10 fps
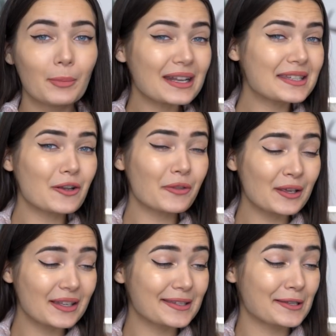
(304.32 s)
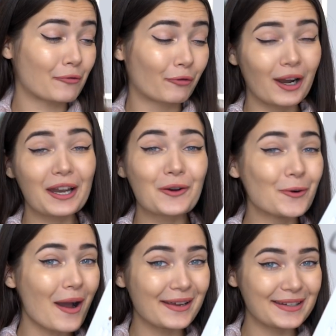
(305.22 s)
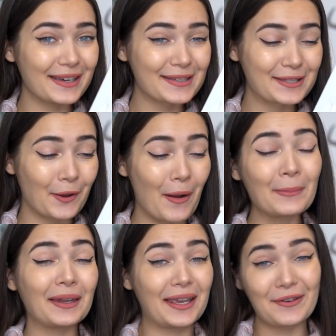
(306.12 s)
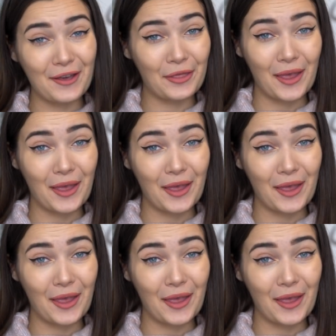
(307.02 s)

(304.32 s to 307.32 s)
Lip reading: but I still think this is a really cool idea, so I'm gonna give it a